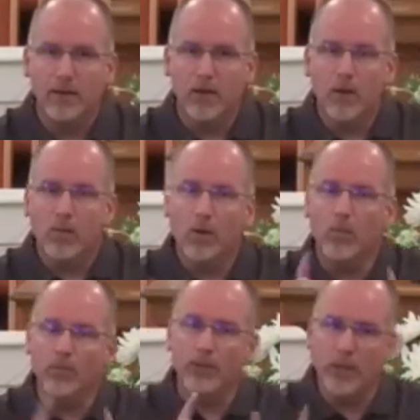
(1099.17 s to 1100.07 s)
Well,
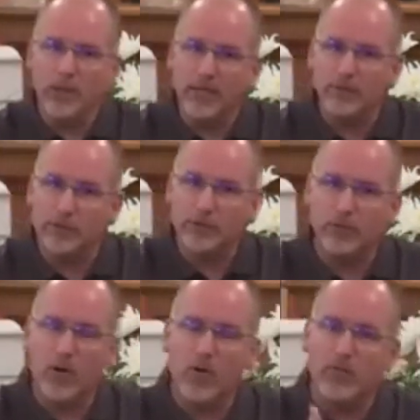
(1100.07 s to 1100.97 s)
when we look at the
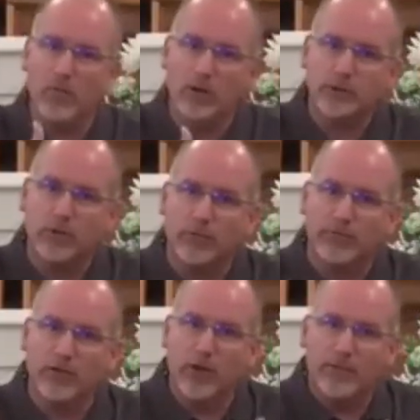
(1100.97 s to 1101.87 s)
scroll of what's on the
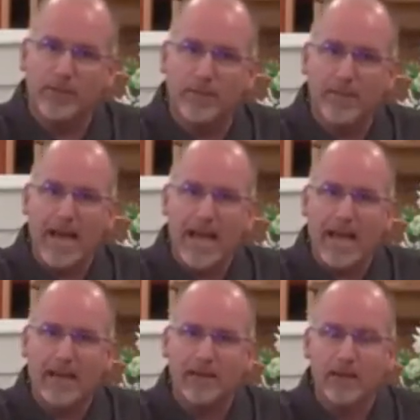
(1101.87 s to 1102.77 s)
front and the
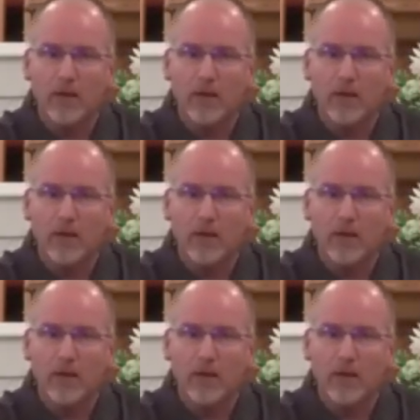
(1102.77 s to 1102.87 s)
back,